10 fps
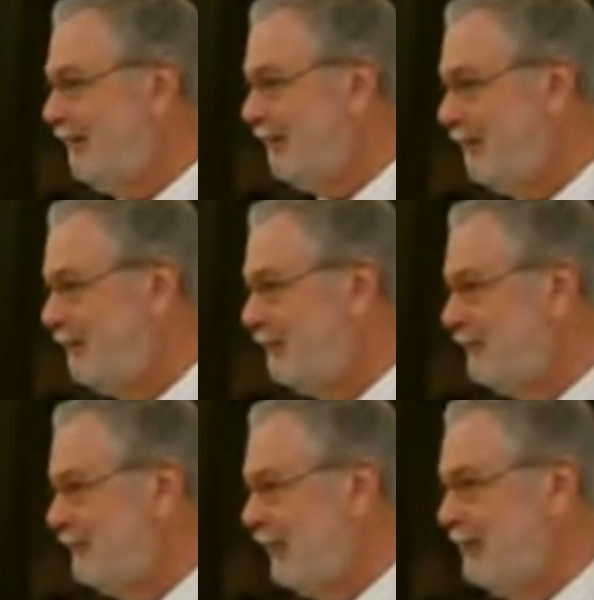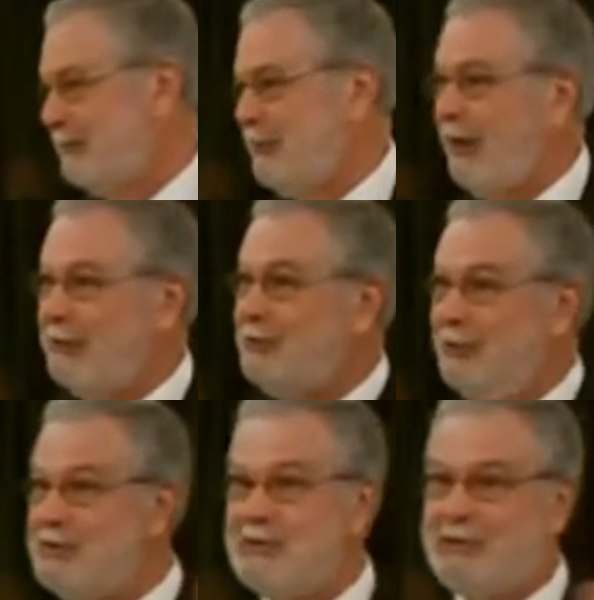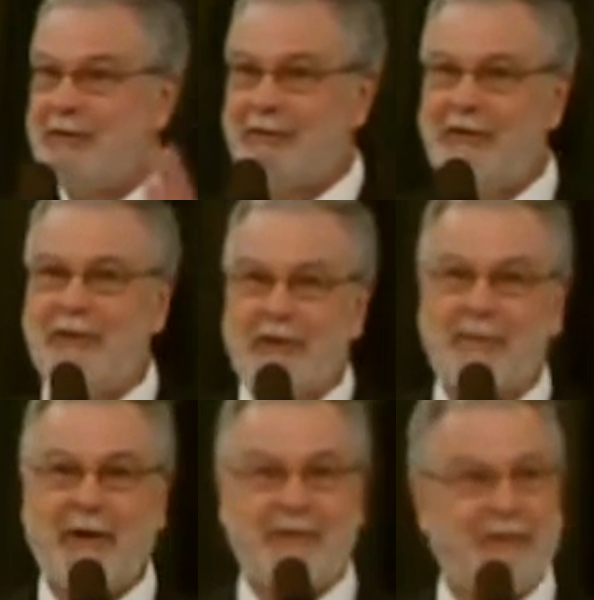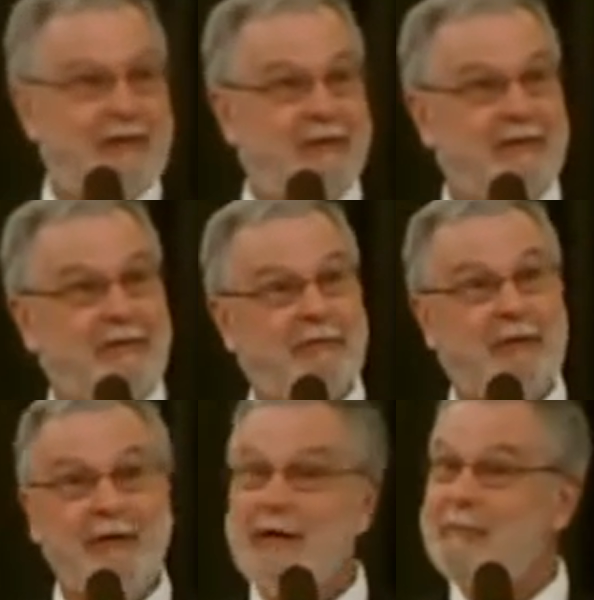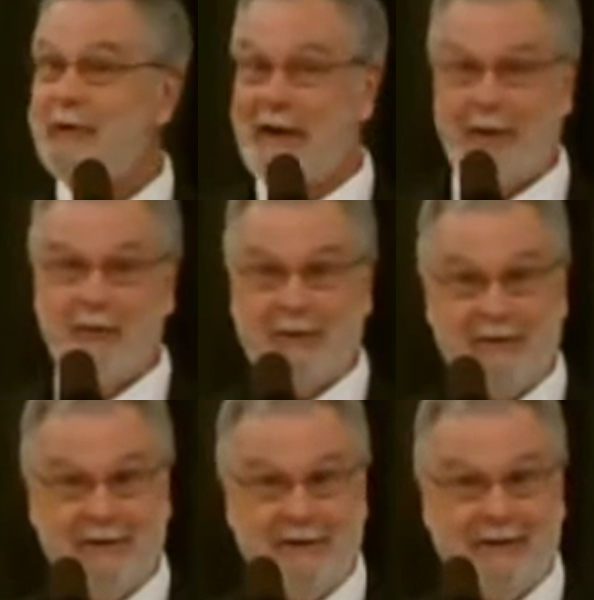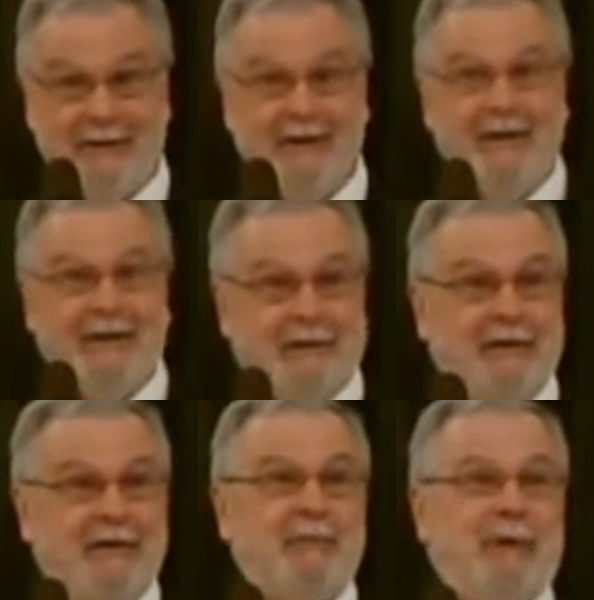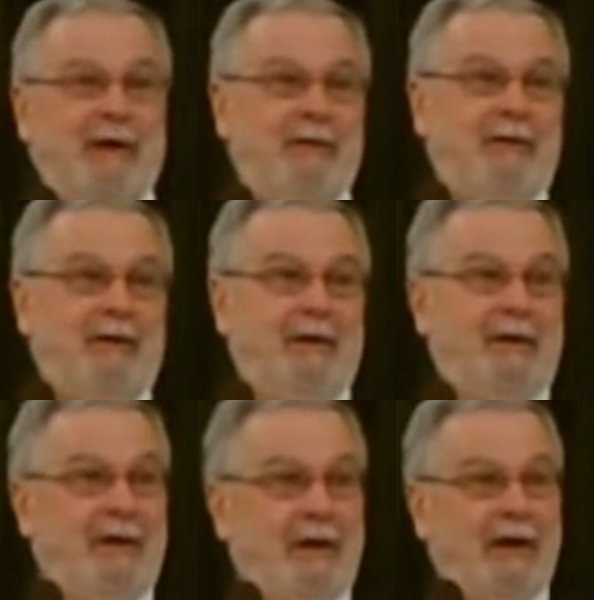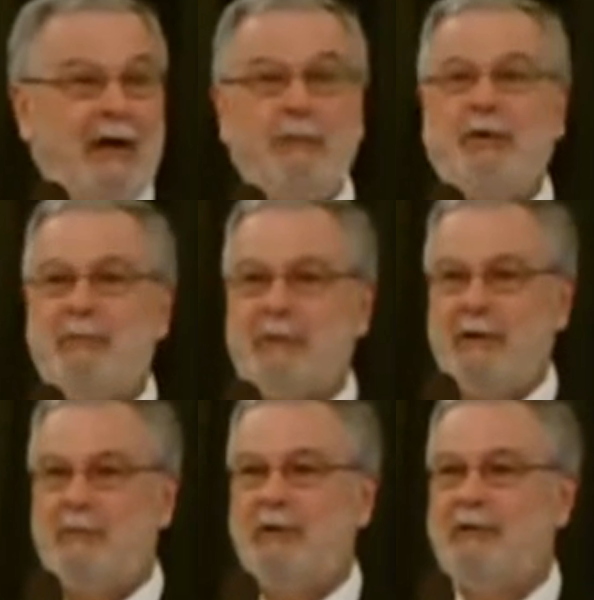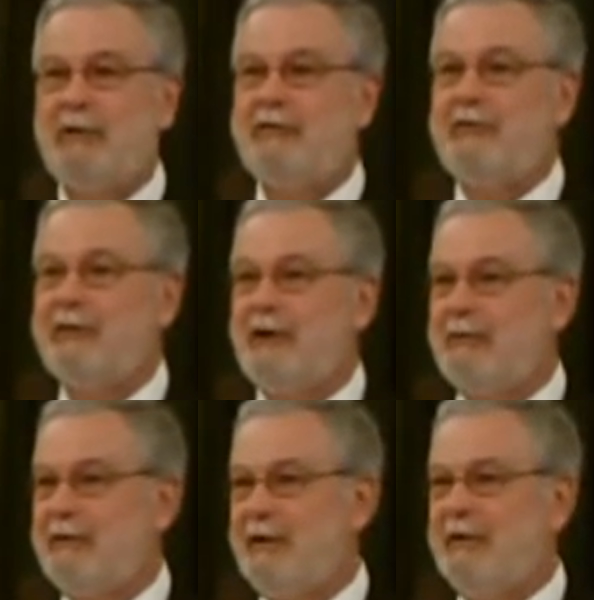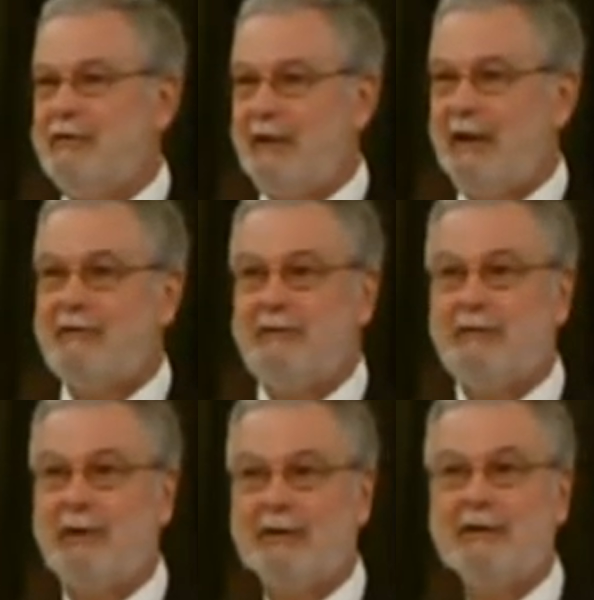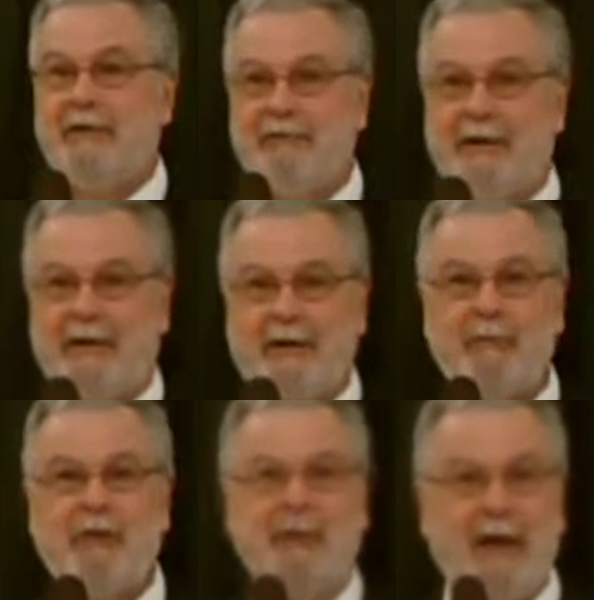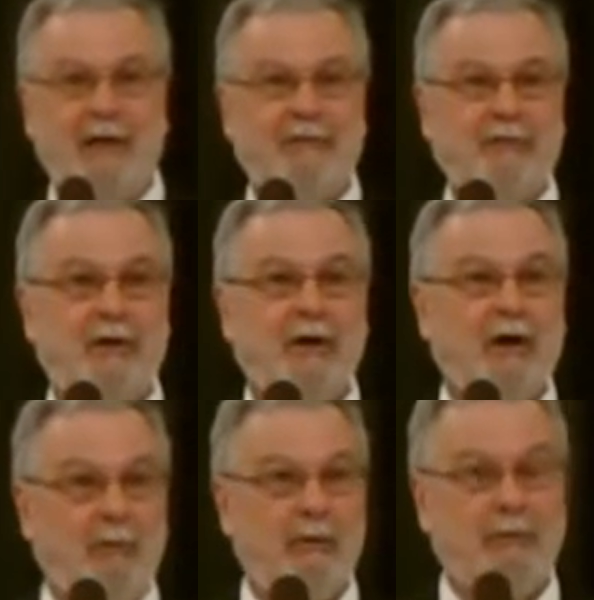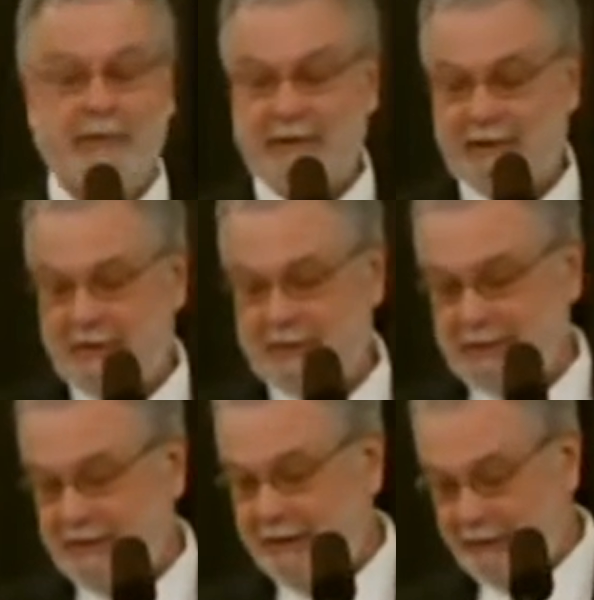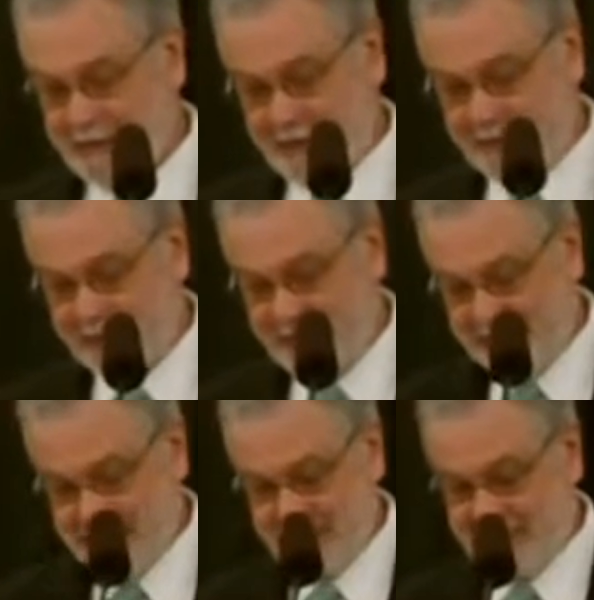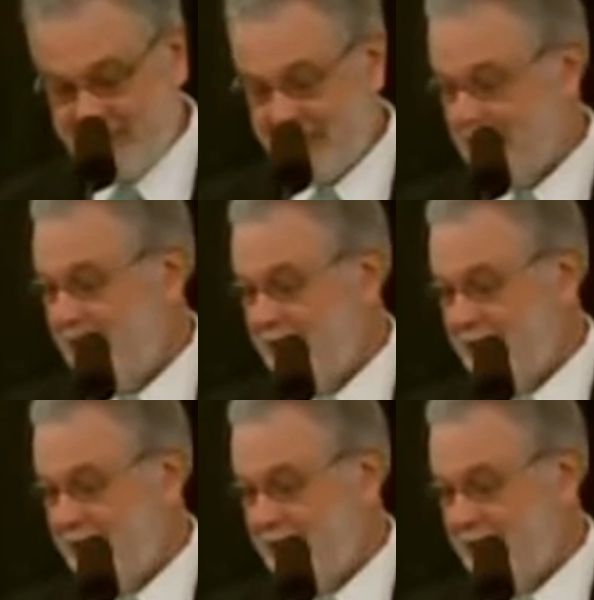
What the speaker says: So I encourage you to think about that, because it's a very empowering thing to think about how many people does your congregation actually directly affect? How many lives are we really touching in our congregations?